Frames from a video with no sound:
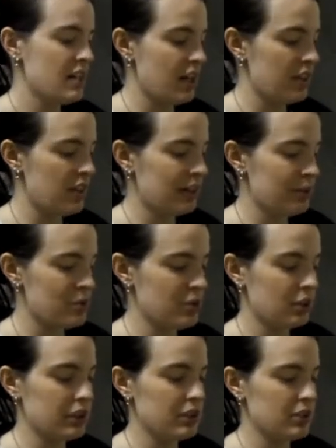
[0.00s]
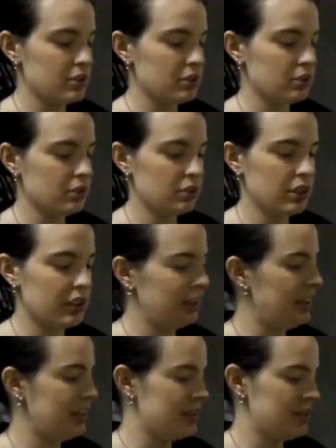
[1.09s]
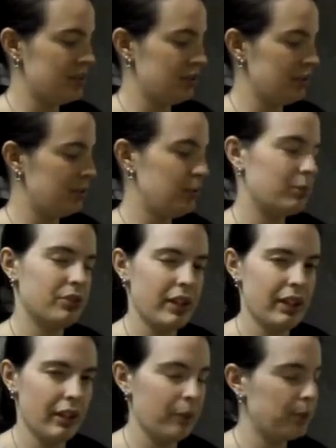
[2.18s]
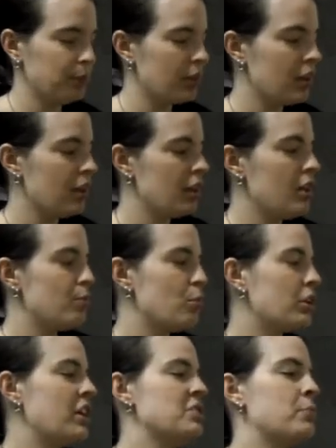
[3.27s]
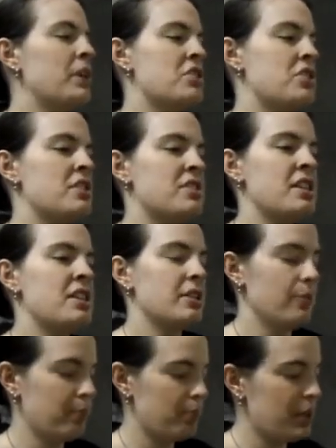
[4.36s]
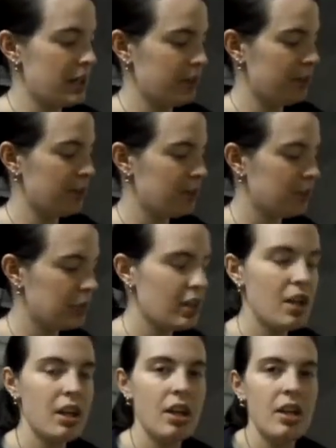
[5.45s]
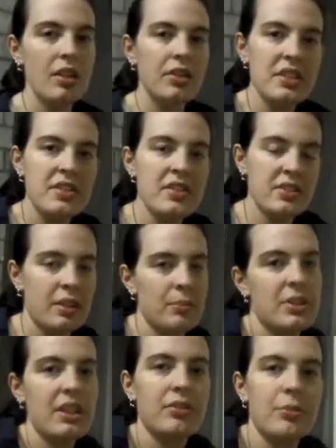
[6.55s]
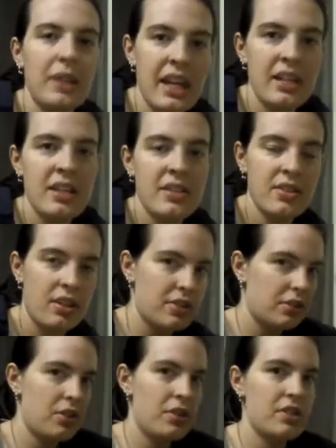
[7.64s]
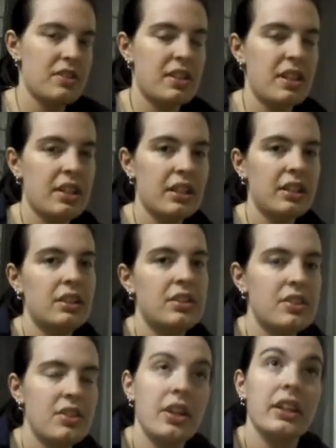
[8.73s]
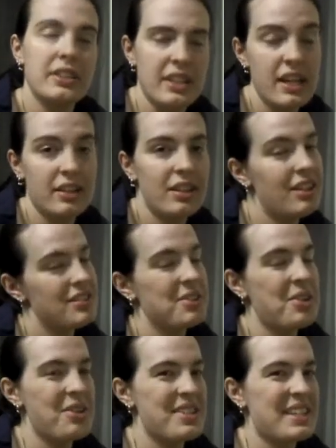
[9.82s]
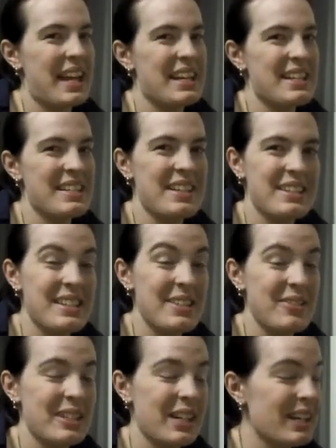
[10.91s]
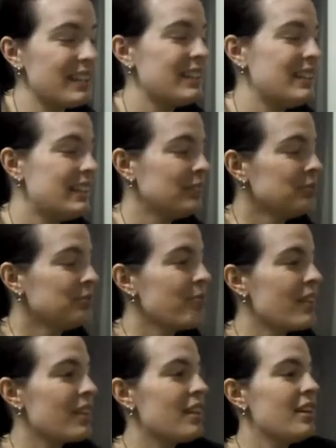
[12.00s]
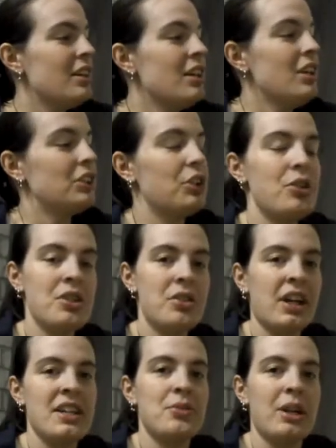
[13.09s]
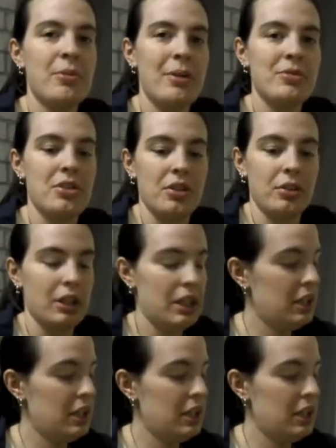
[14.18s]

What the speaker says: I think I'm just going to cut lines into it, but we'll find out. More contemplation is needed, but this is an update from Canius, also known as Adara. Sorry, Adara, also known as Canius on DeviantArt. Showing you guys what I'm up to.